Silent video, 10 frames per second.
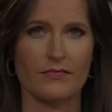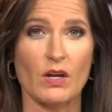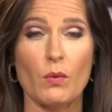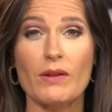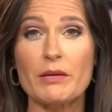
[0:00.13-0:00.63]

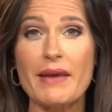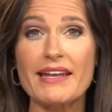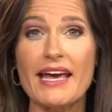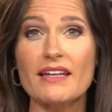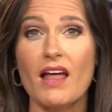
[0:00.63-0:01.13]
Well, he made
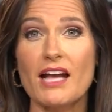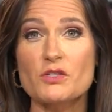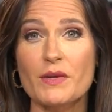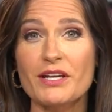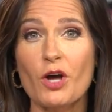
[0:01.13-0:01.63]
headlines
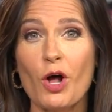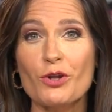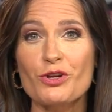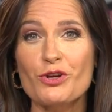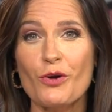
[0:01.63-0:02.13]
when he called
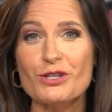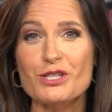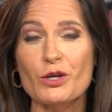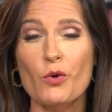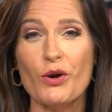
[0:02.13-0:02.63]
New York's
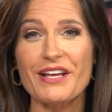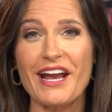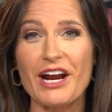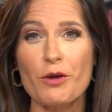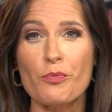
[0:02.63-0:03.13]
LaGuardia
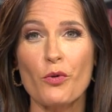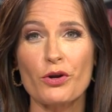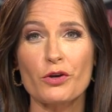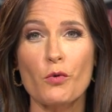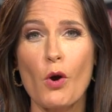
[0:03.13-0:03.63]
Airport a,
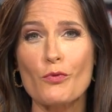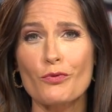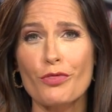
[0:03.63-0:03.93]
quote,